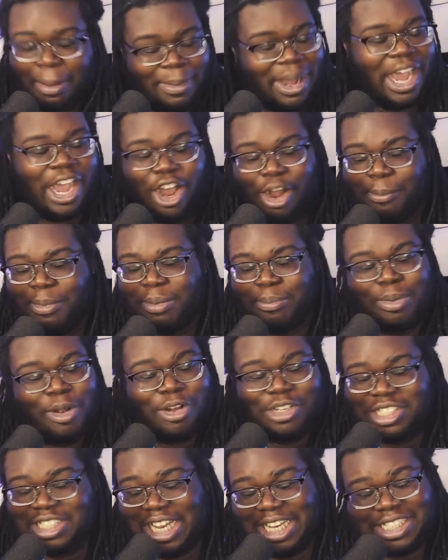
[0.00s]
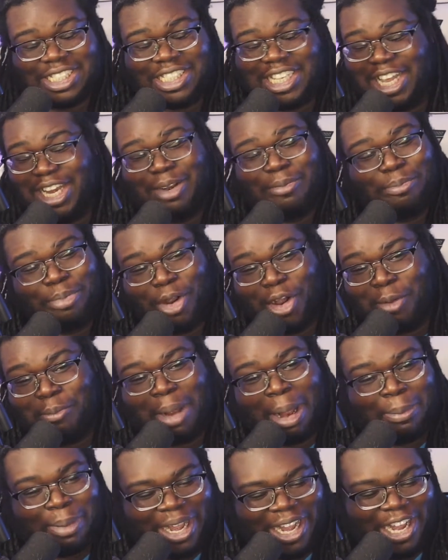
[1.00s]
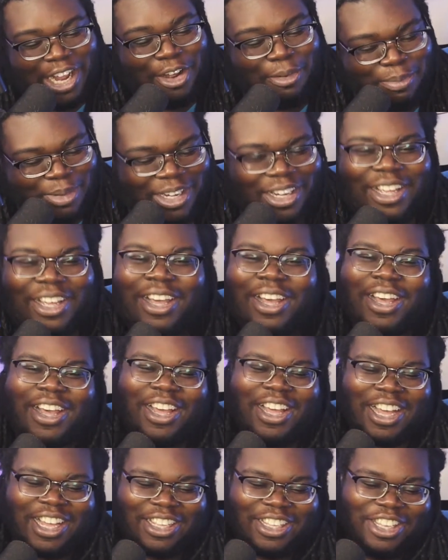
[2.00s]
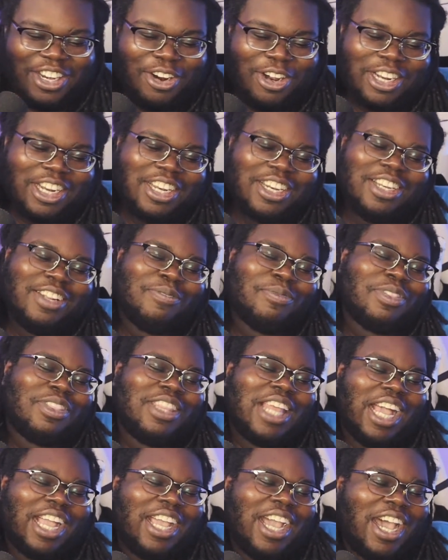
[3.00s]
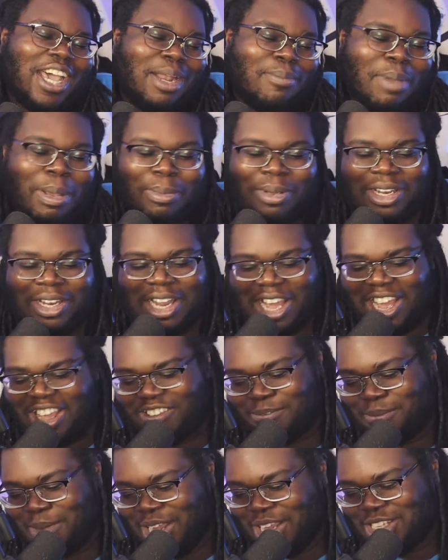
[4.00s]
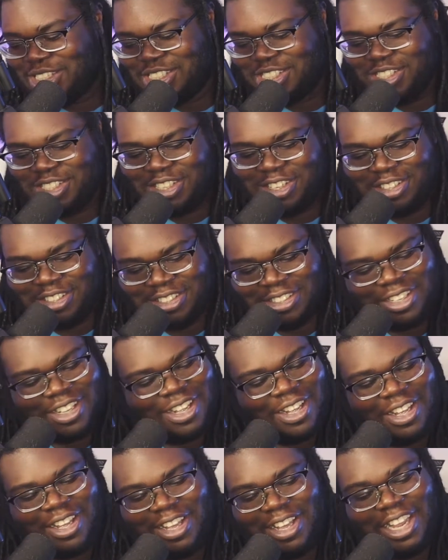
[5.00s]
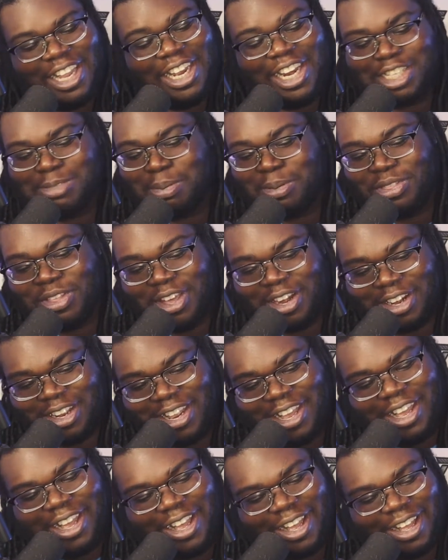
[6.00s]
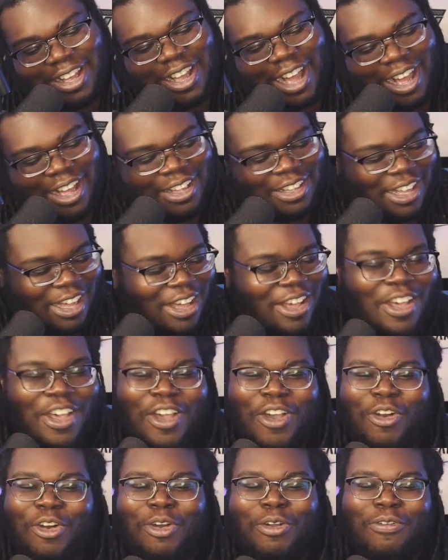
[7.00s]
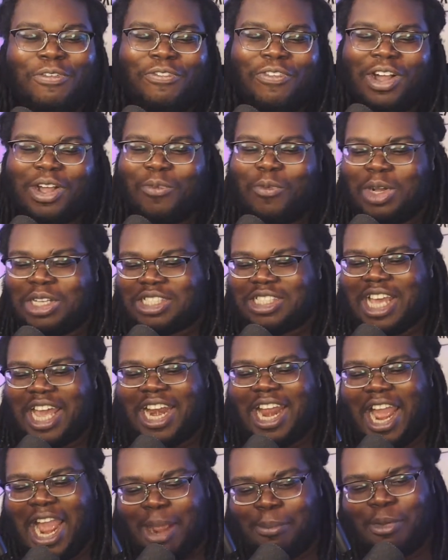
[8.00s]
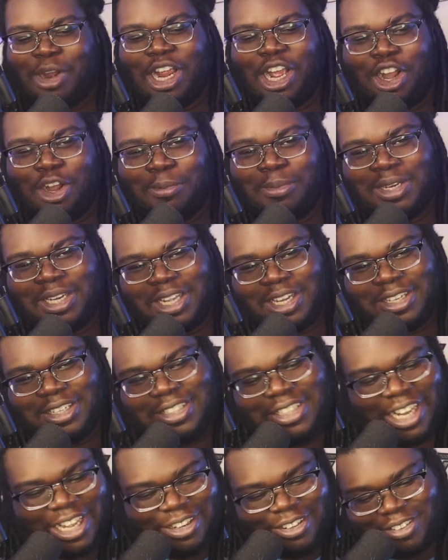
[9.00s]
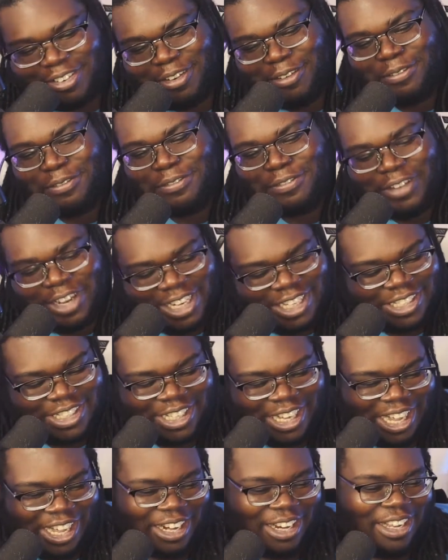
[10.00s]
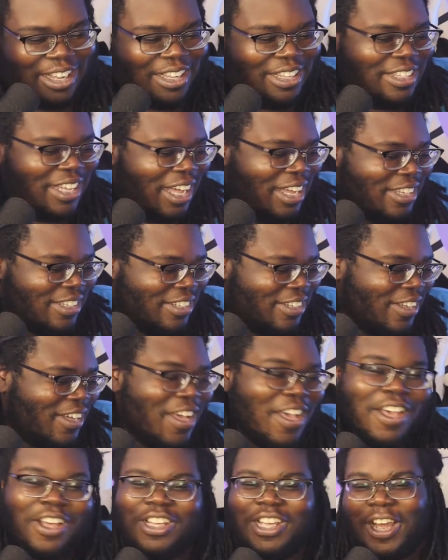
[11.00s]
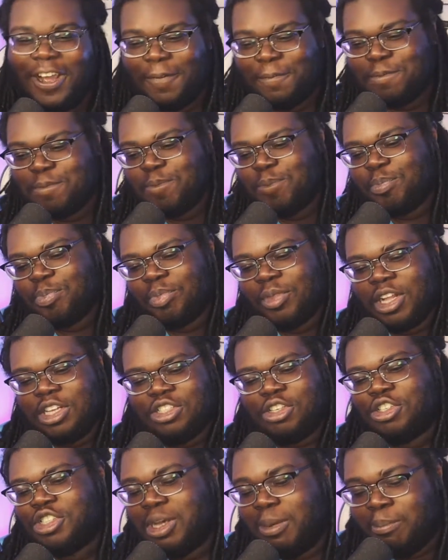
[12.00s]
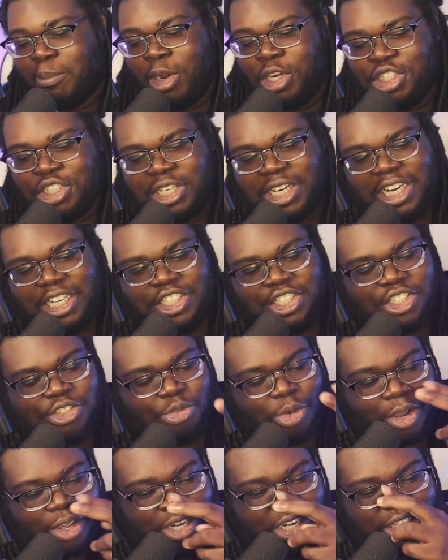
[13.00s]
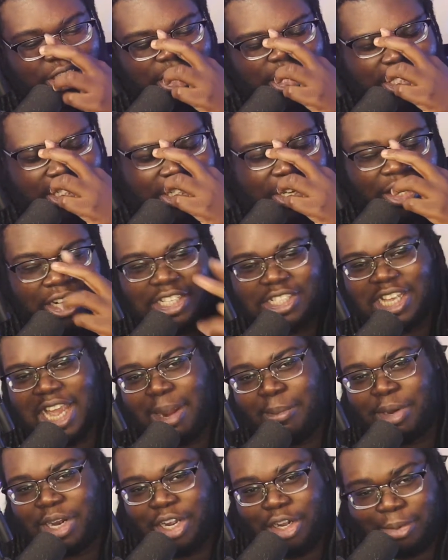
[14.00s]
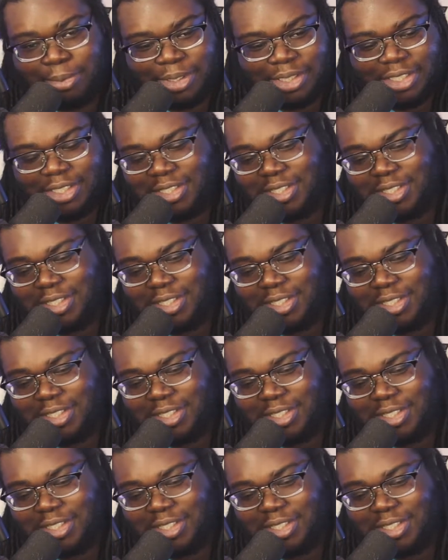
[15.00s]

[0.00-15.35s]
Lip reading: helmet, bro. It's not selling, bro. Buy my helmet. You know, that kind of made me laugh, man, because he looks pathetic. Who the fuck wants that hammer helmet, nigga? Like, what the fuck is that? Yeah. So some merchant is struggling to sell his hammer helmets.